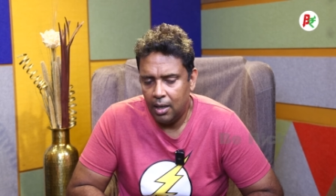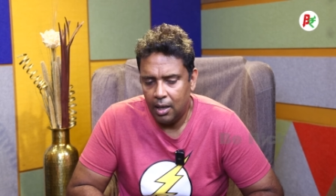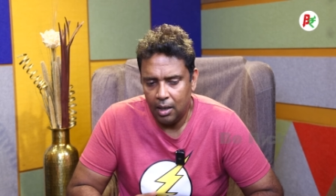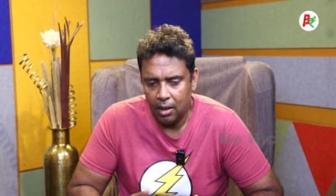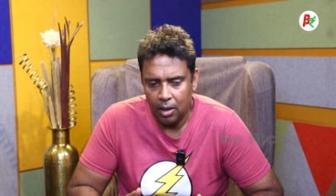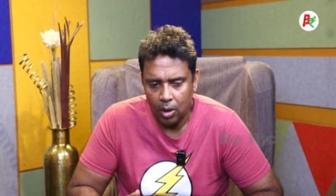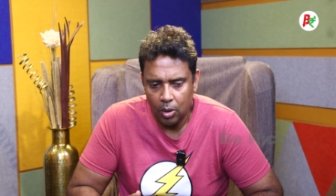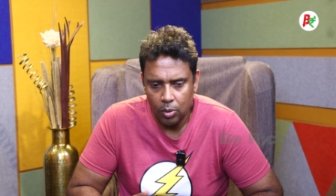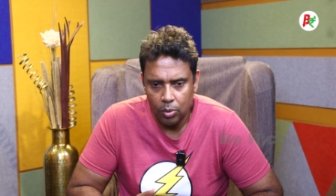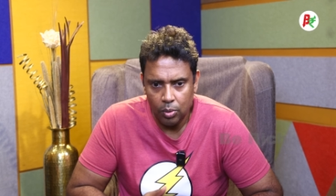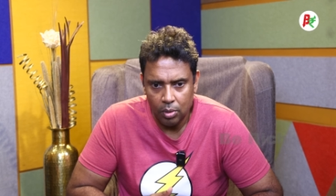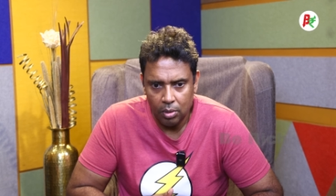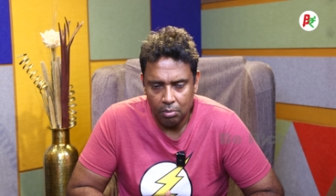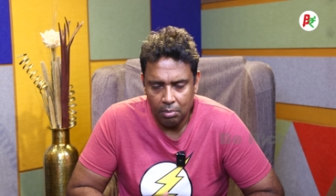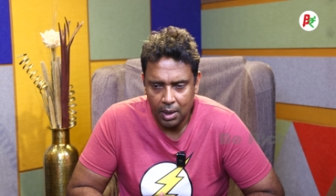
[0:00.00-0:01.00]
and how
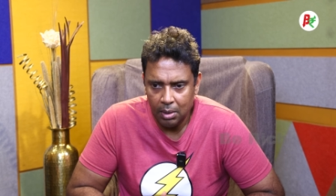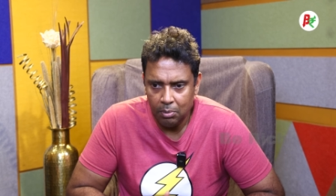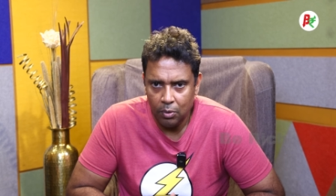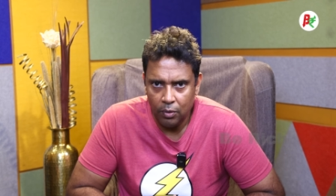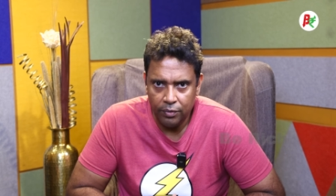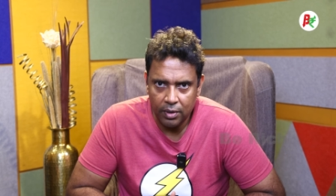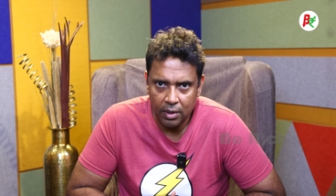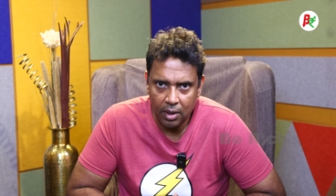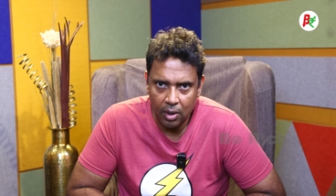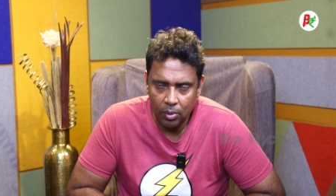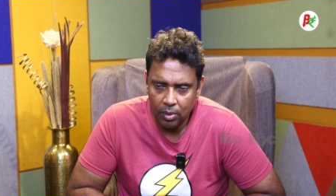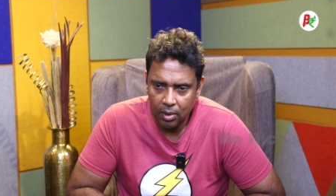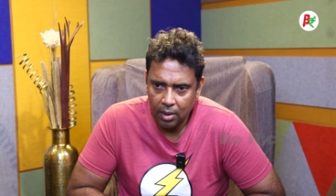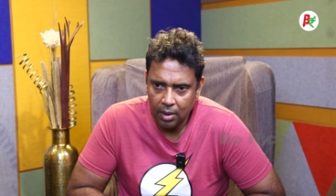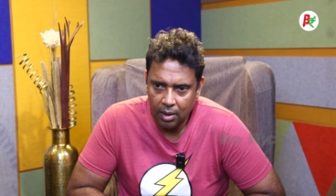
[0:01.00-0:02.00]
money moves
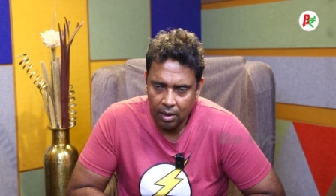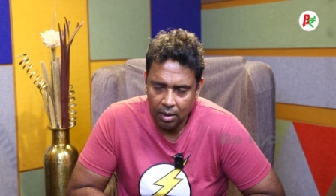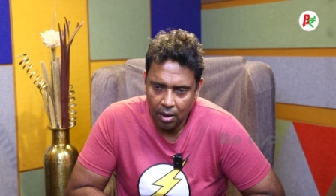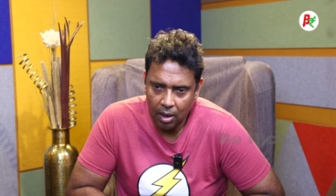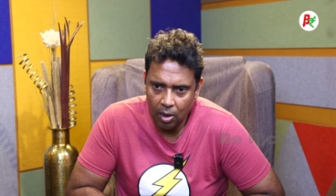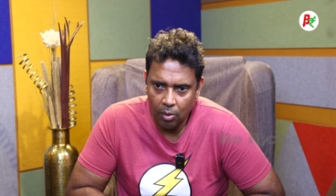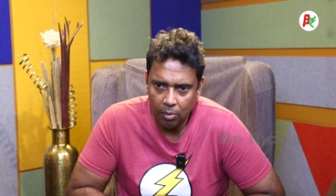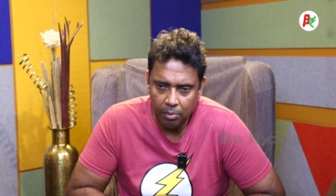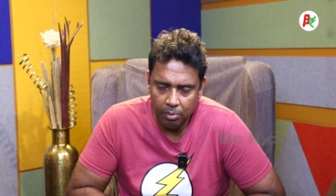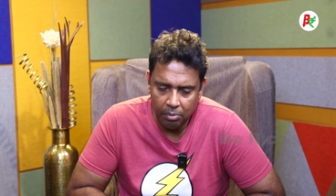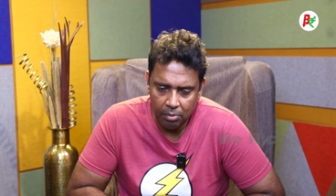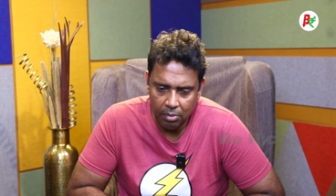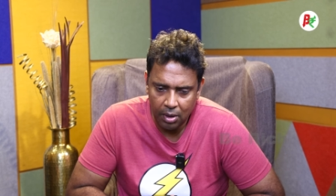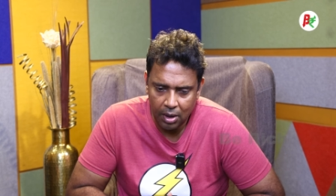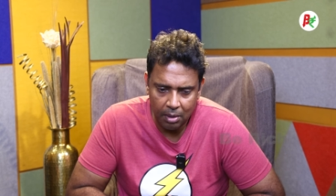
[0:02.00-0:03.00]
around, and how
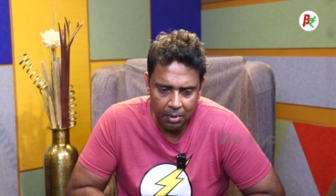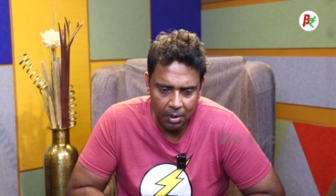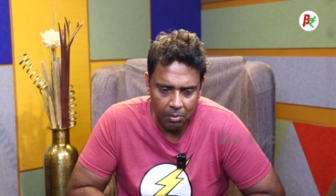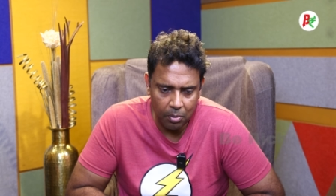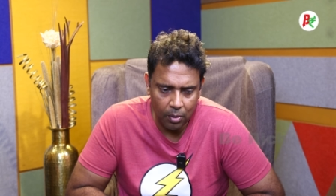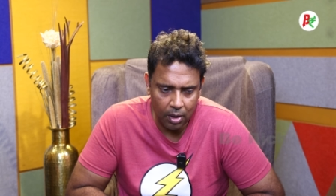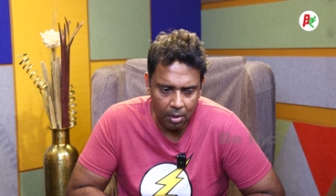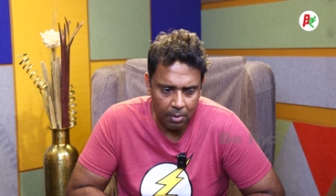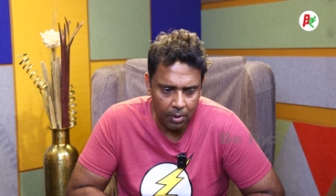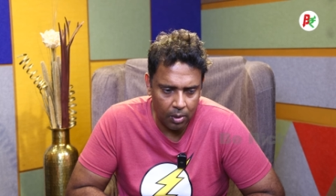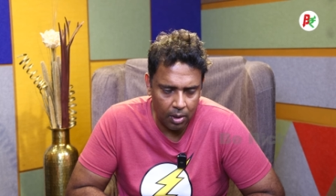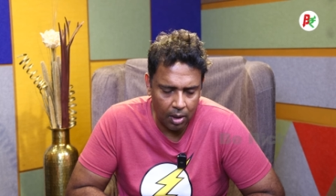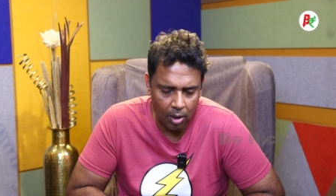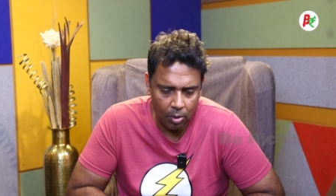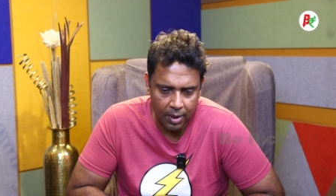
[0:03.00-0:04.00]
a little bit more
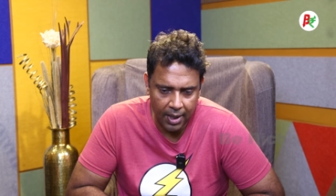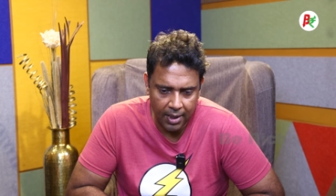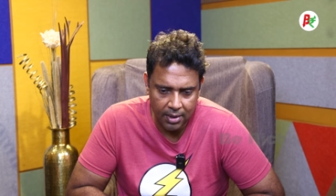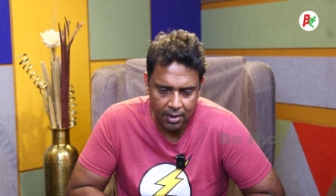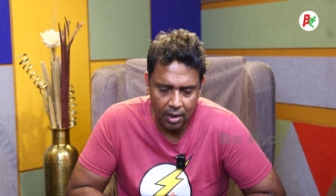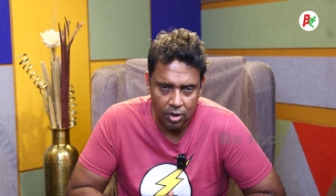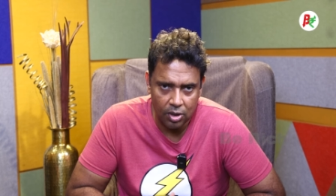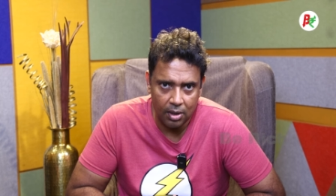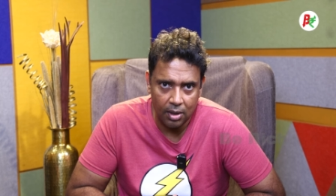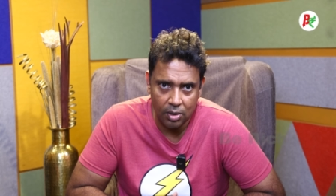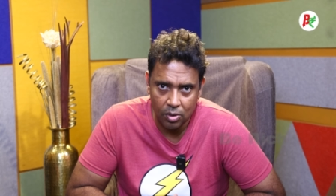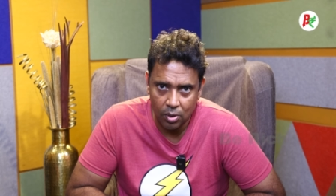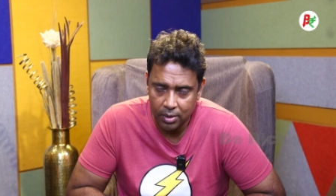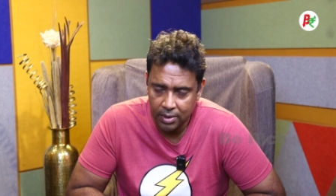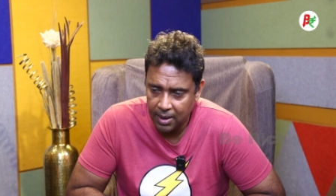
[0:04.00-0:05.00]
about how taxation and
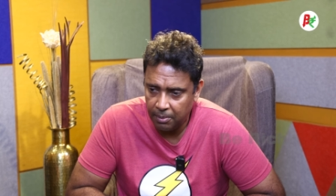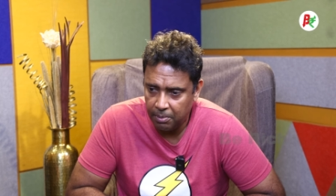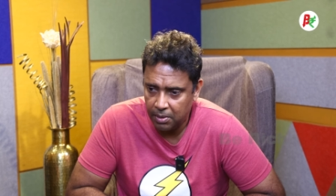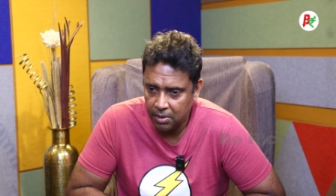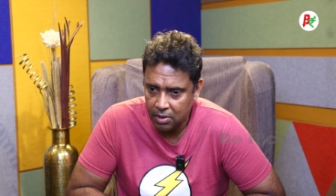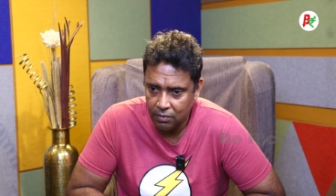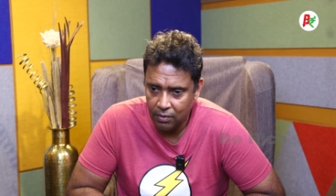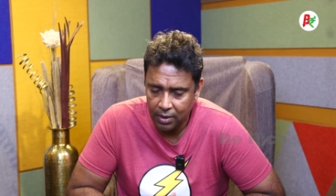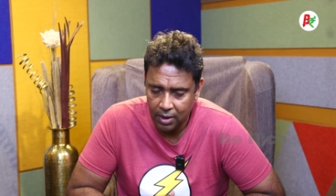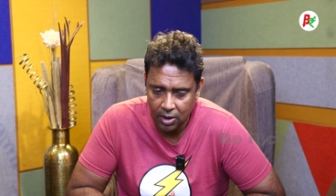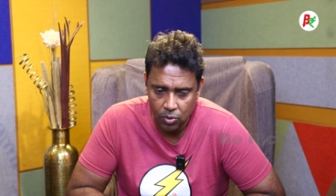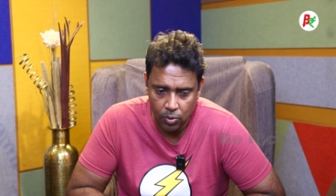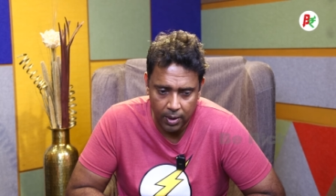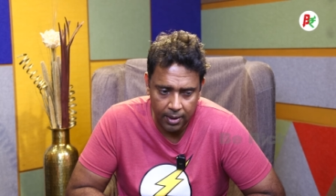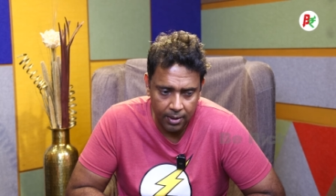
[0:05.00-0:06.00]
source happens for
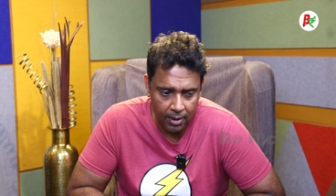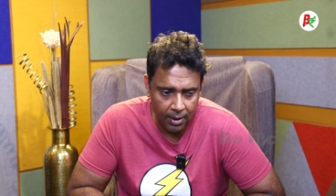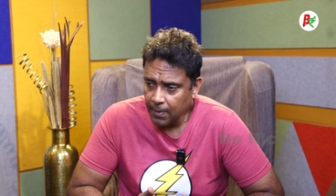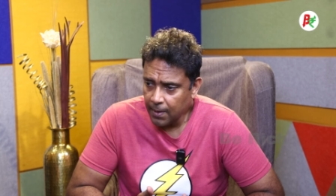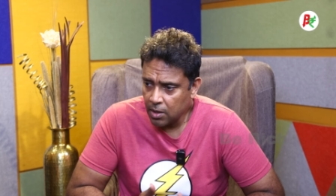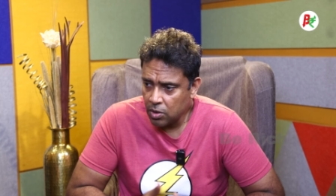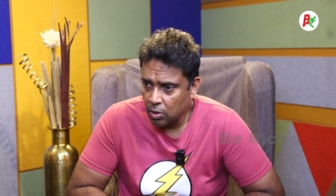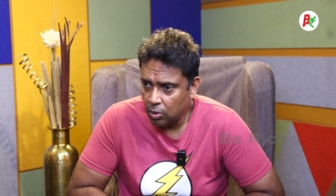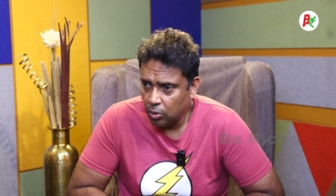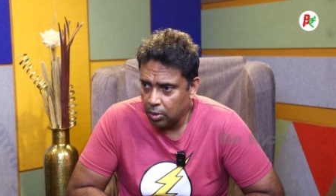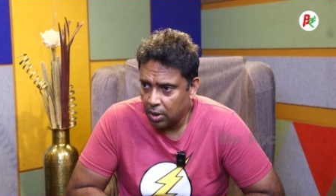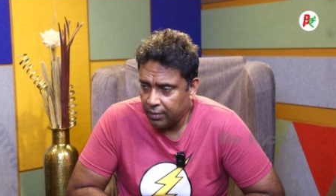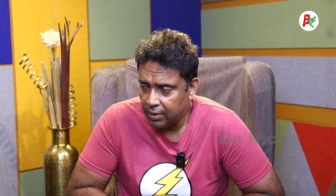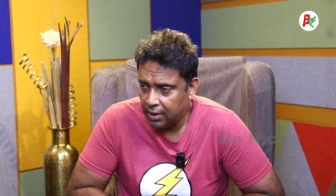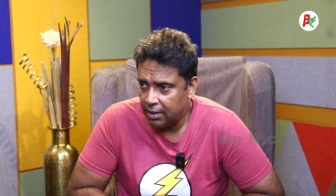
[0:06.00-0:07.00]
each one. So, do
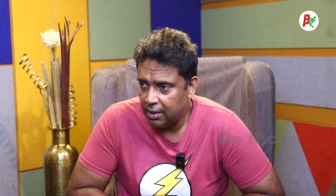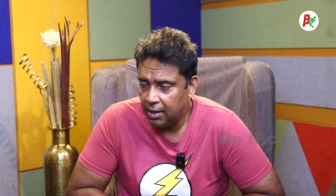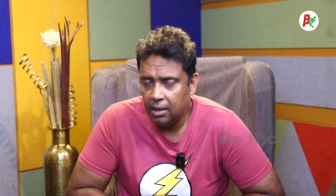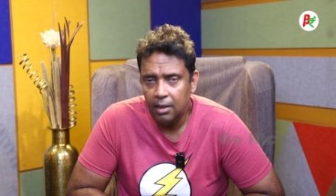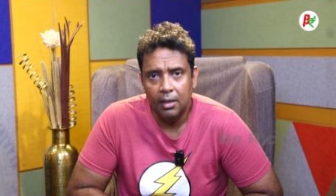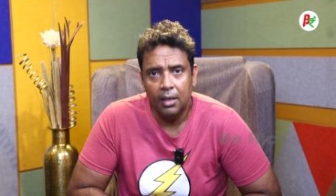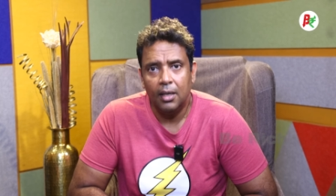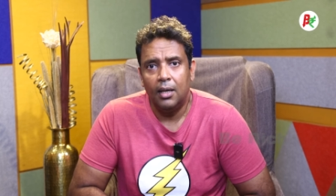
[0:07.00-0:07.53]
give it a read